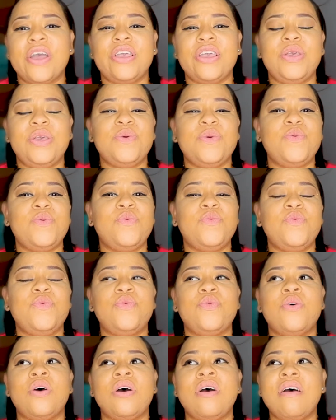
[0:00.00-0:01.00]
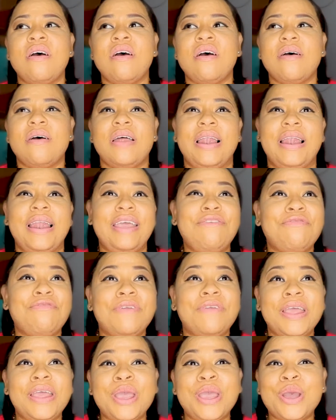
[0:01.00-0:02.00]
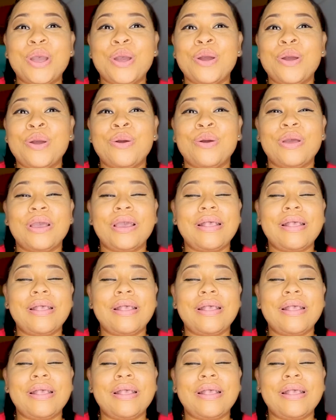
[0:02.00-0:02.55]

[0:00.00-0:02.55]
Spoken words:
you live there.